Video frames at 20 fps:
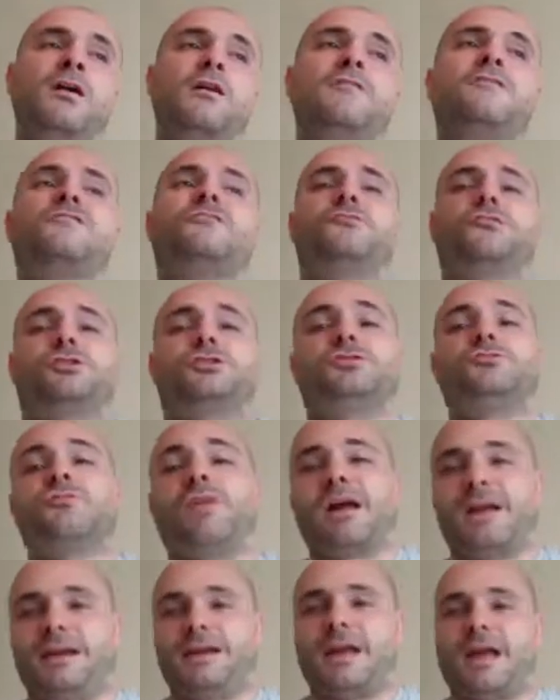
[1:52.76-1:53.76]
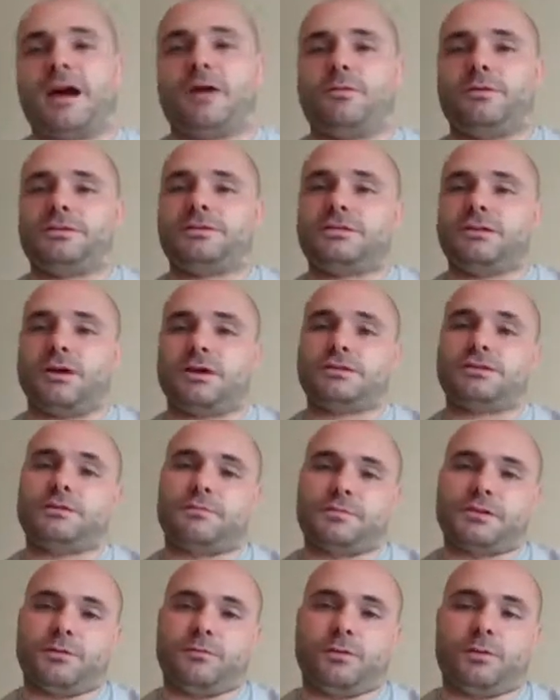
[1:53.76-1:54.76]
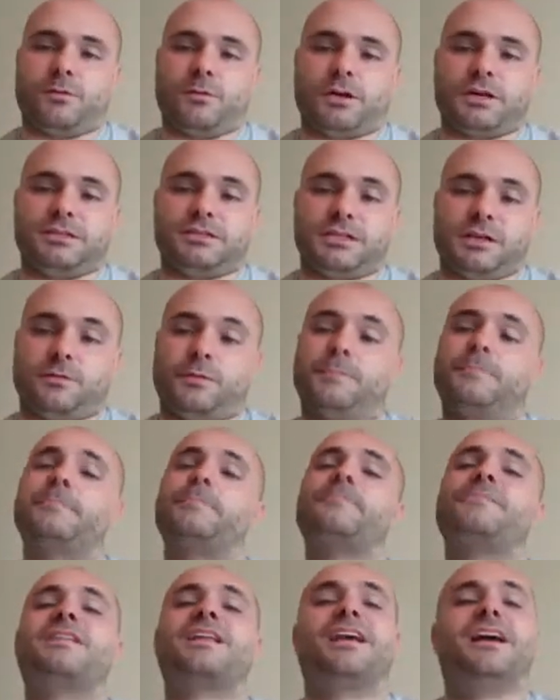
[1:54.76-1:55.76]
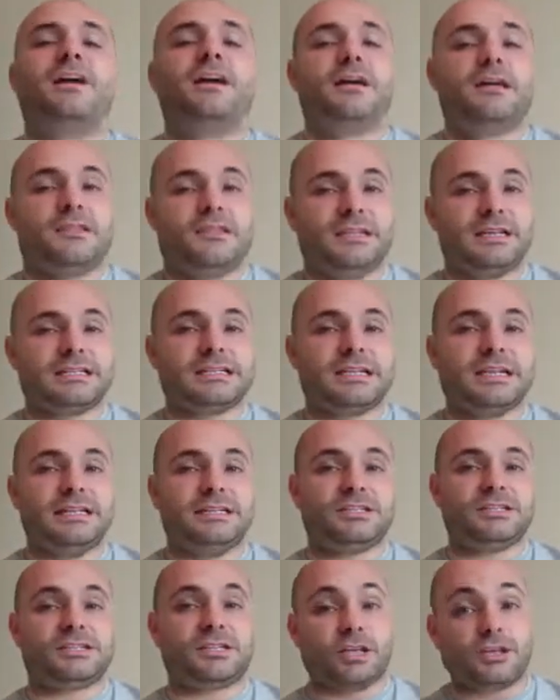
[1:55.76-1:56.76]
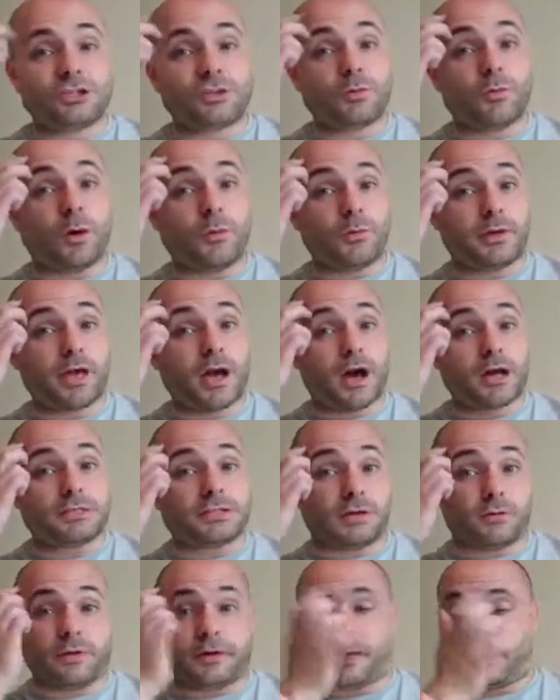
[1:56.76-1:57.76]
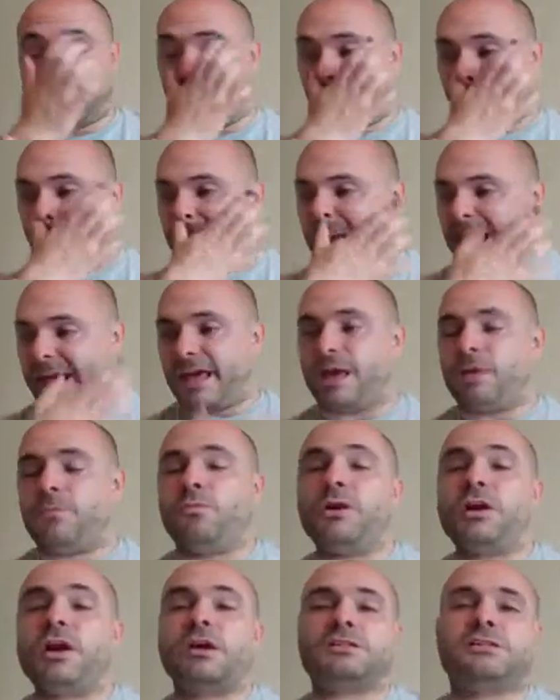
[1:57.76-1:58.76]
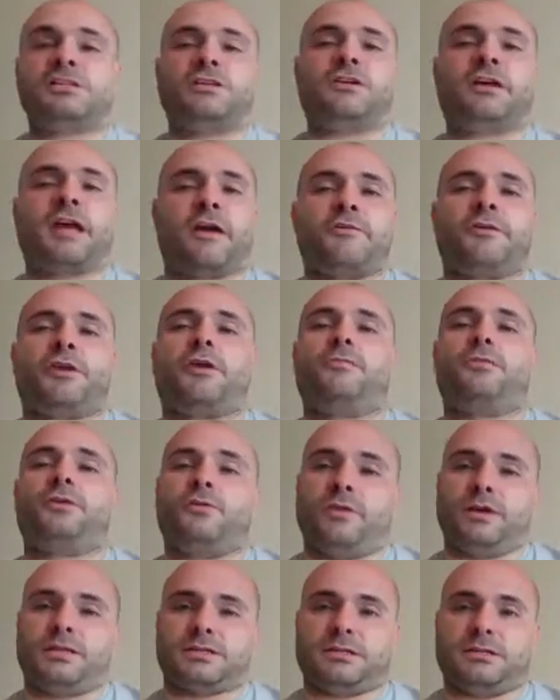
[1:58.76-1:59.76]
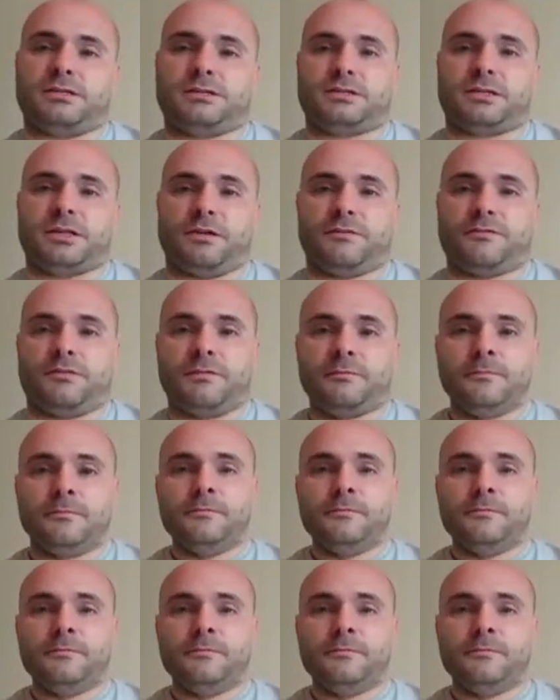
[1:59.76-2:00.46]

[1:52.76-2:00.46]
For us right now, it's not something we want to do. This leads us on to what we are doing. We are still carrying on with the Western stuff.